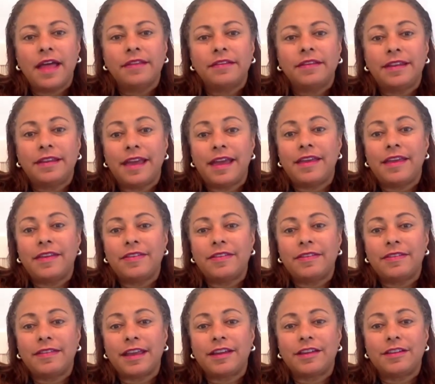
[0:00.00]
Today is the
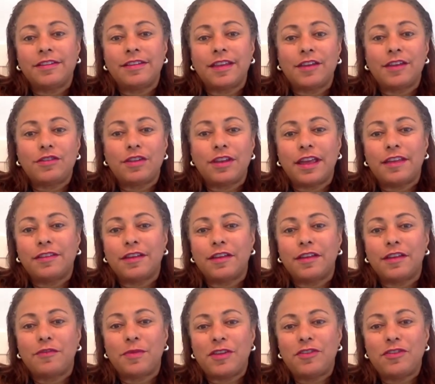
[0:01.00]
second session, as
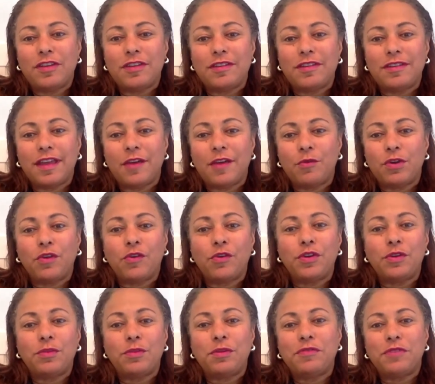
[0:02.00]
I've mentioned, and we're going
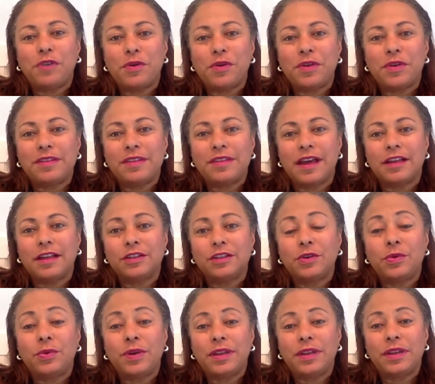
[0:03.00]
to be focused on
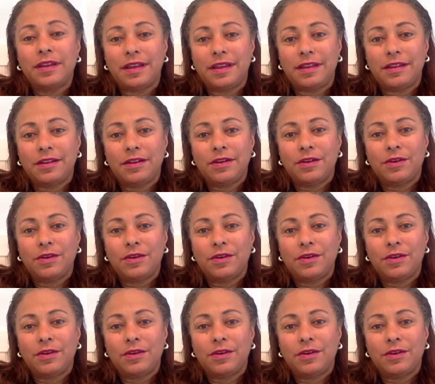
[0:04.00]
liquidity,